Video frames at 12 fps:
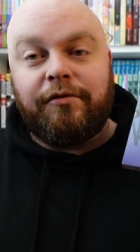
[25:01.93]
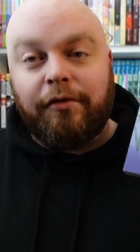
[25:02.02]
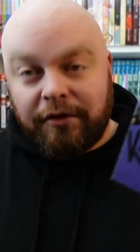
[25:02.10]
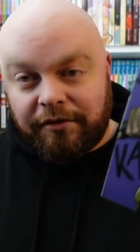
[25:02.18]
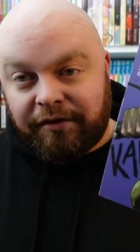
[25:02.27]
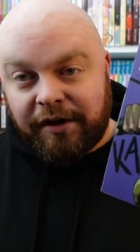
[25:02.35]

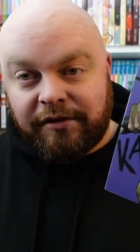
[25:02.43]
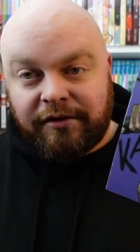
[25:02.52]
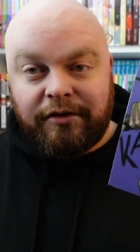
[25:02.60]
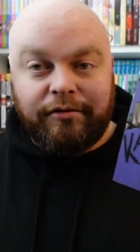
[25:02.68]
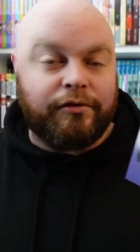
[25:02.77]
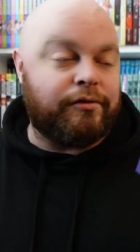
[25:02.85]
for the fight
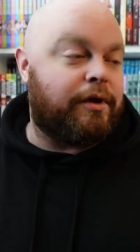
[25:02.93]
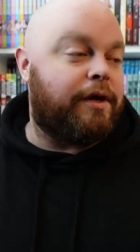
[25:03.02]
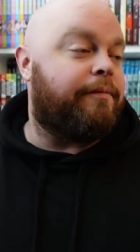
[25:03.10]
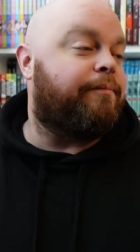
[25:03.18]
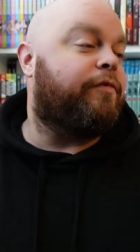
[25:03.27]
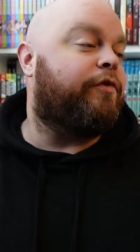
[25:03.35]
scenes was
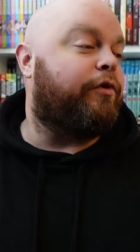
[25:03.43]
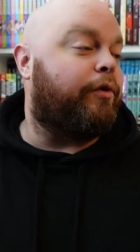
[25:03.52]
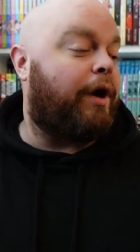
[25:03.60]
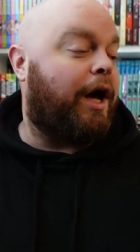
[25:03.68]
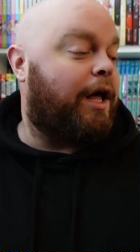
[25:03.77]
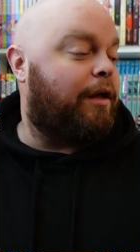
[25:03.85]
great,
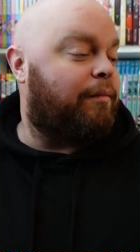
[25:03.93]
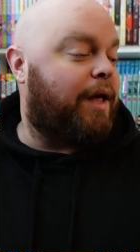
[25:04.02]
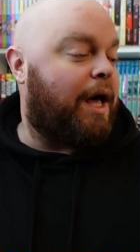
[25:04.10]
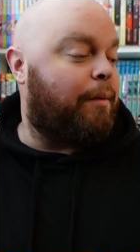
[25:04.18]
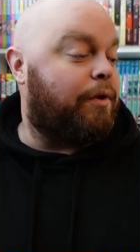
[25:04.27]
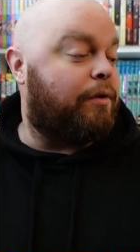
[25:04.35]
so I am
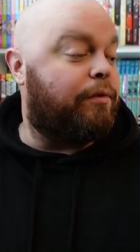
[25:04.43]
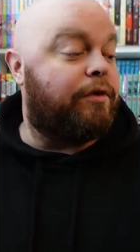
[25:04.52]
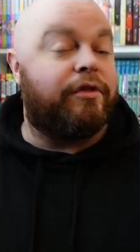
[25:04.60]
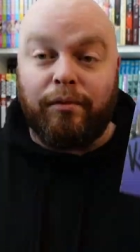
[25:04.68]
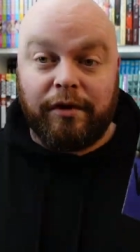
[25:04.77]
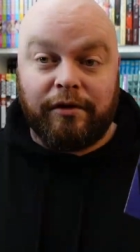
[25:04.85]
happy with
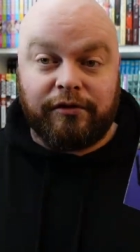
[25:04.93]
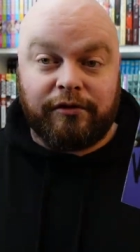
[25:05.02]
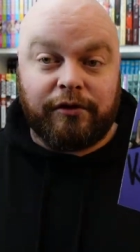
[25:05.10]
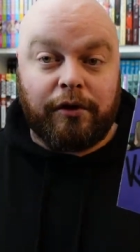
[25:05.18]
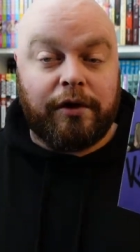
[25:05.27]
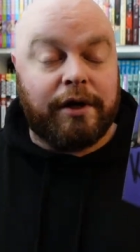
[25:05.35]
where this is
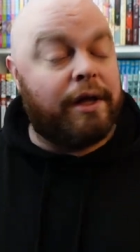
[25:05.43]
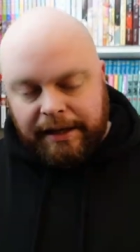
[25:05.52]
going.